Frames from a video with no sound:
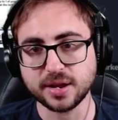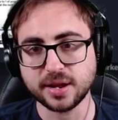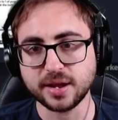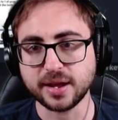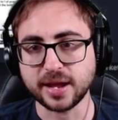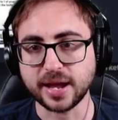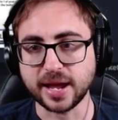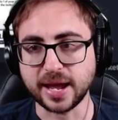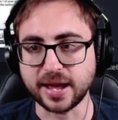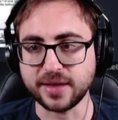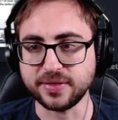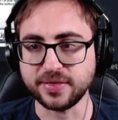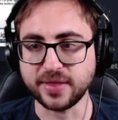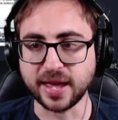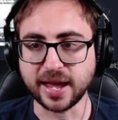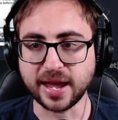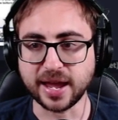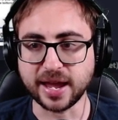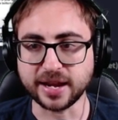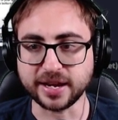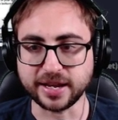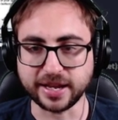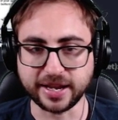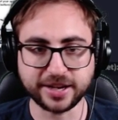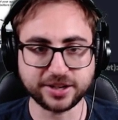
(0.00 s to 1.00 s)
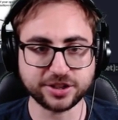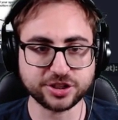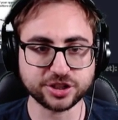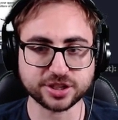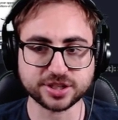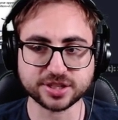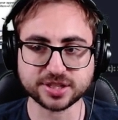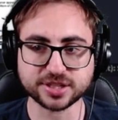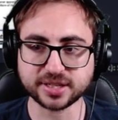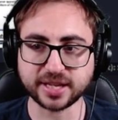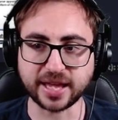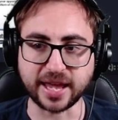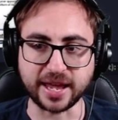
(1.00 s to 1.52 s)
and then it just
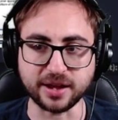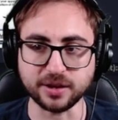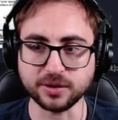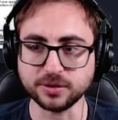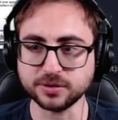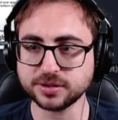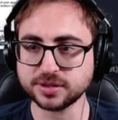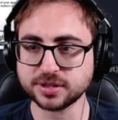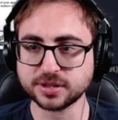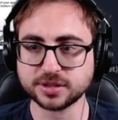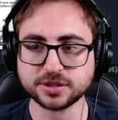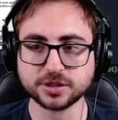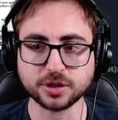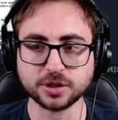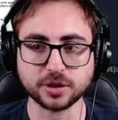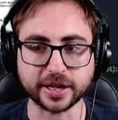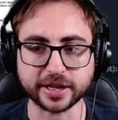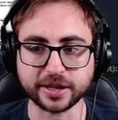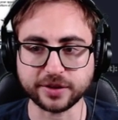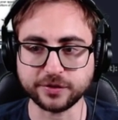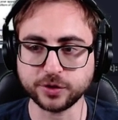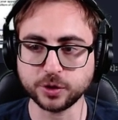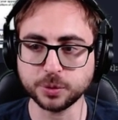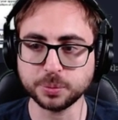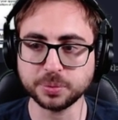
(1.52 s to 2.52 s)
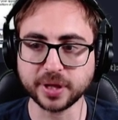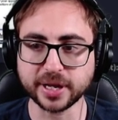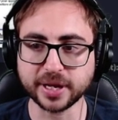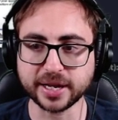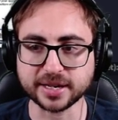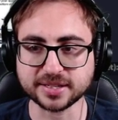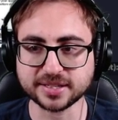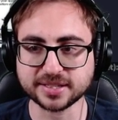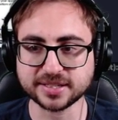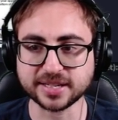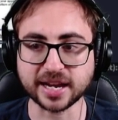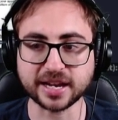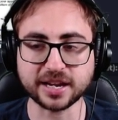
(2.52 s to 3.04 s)
scales. So like if you play a
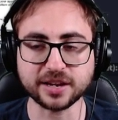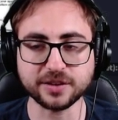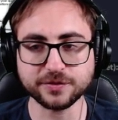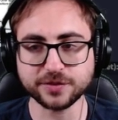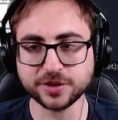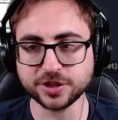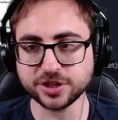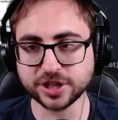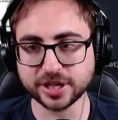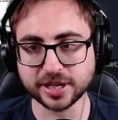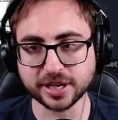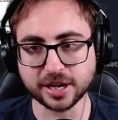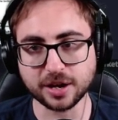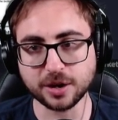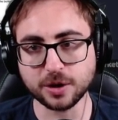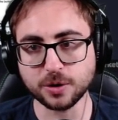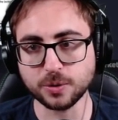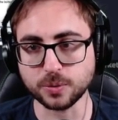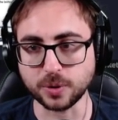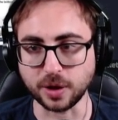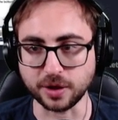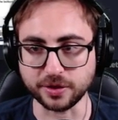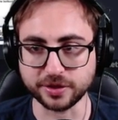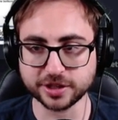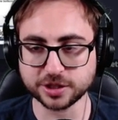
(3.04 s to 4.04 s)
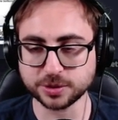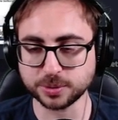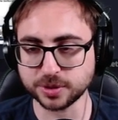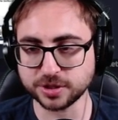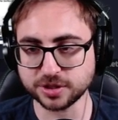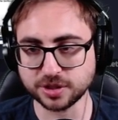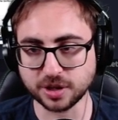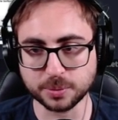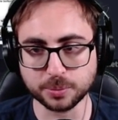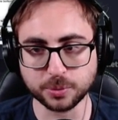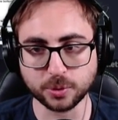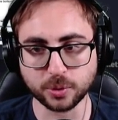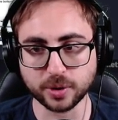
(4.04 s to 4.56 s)
second Vegito while this one's on
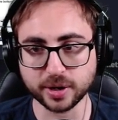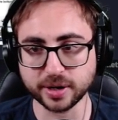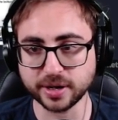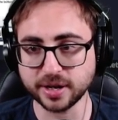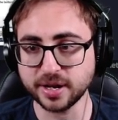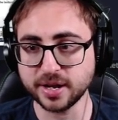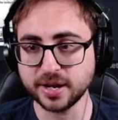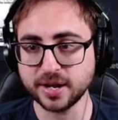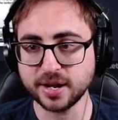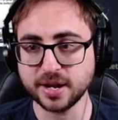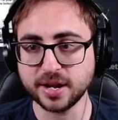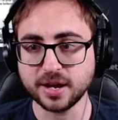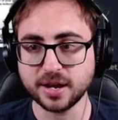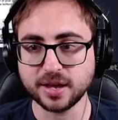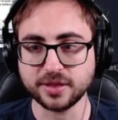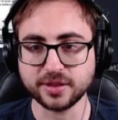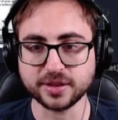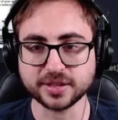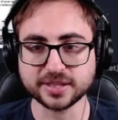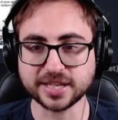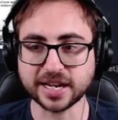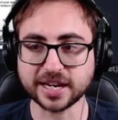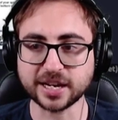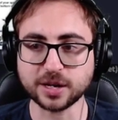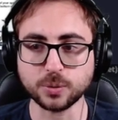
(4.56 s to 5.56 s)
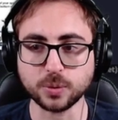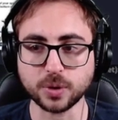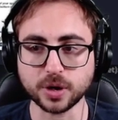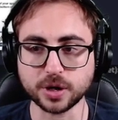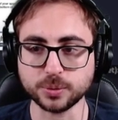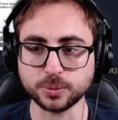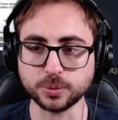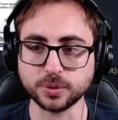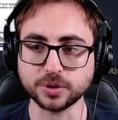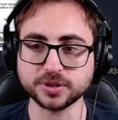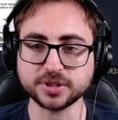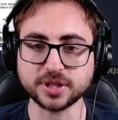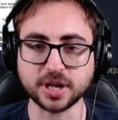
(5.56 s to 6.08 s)
board, the second one
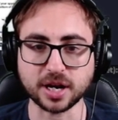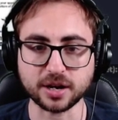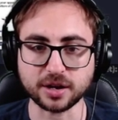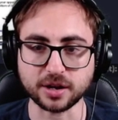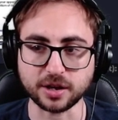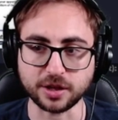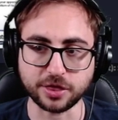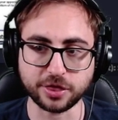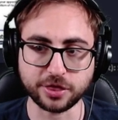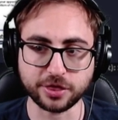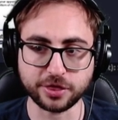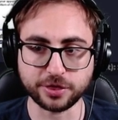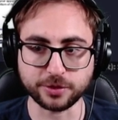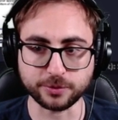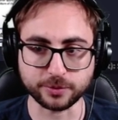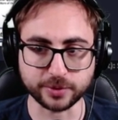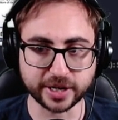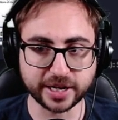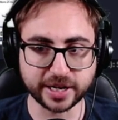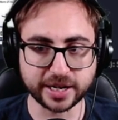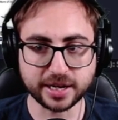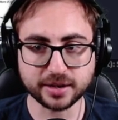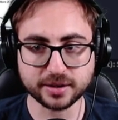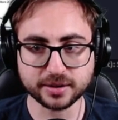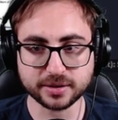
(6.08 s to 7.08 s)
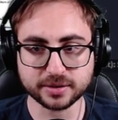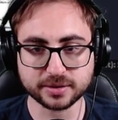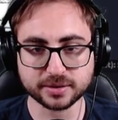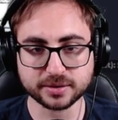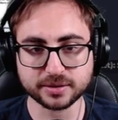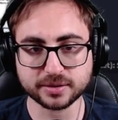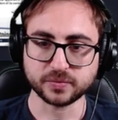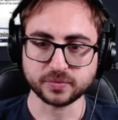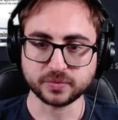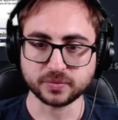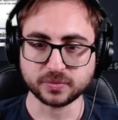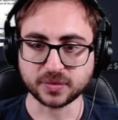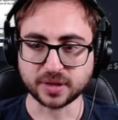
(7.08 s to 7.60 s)
will tuck a 3,
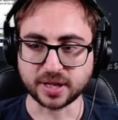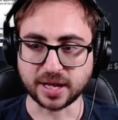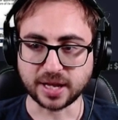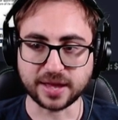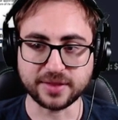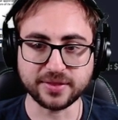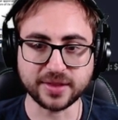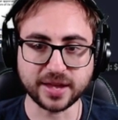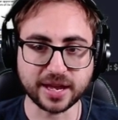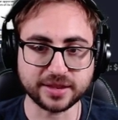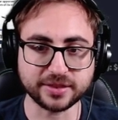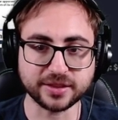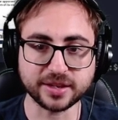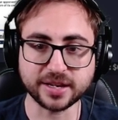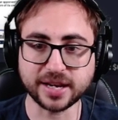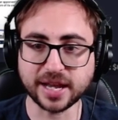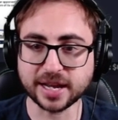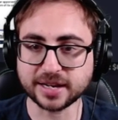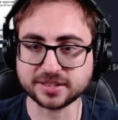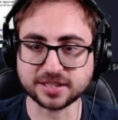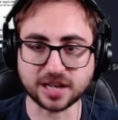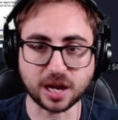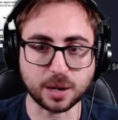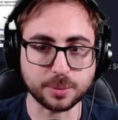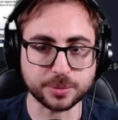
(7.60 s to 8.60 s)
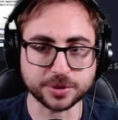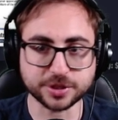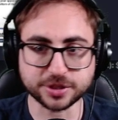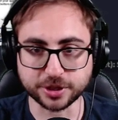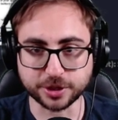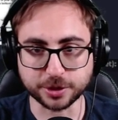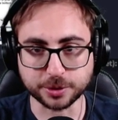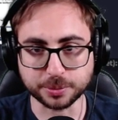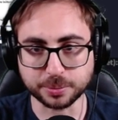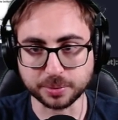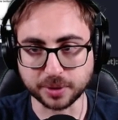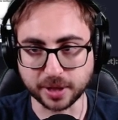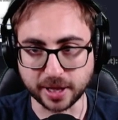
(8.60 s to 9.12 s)
and then the next Zamasu you
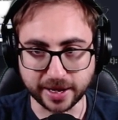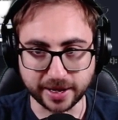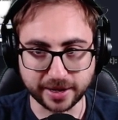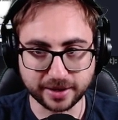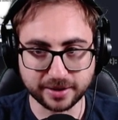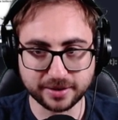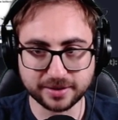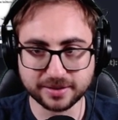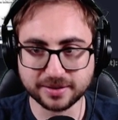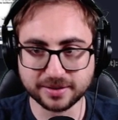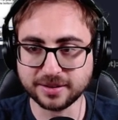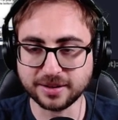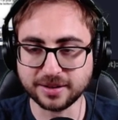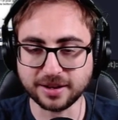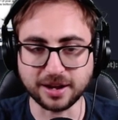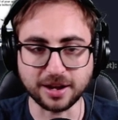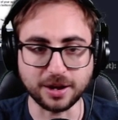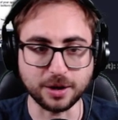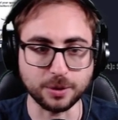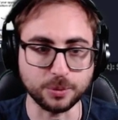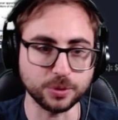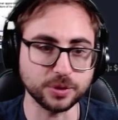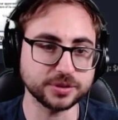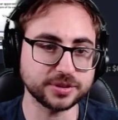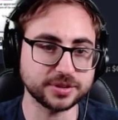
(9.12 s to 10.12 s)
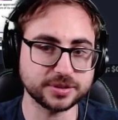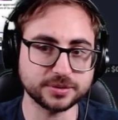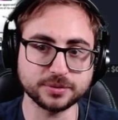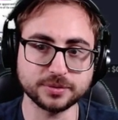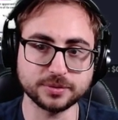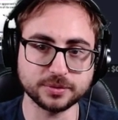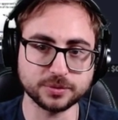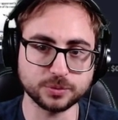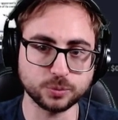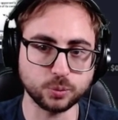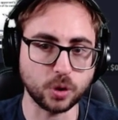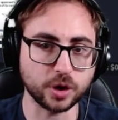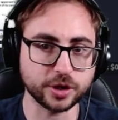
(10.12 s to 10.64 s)
play will
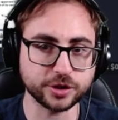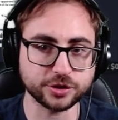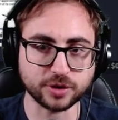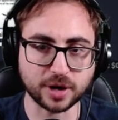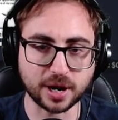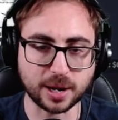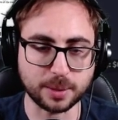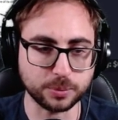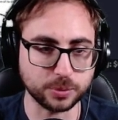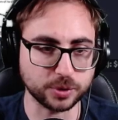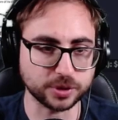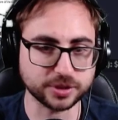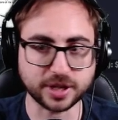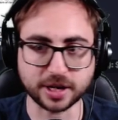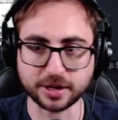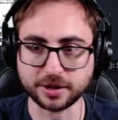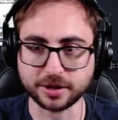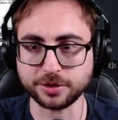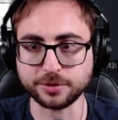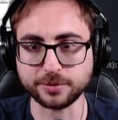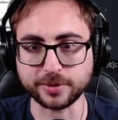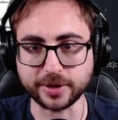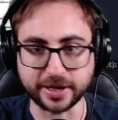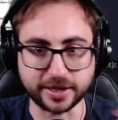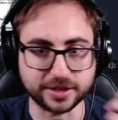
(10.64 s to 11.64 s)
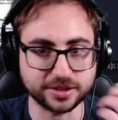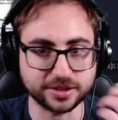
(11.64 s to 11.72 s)
1-drop will tuck a 3.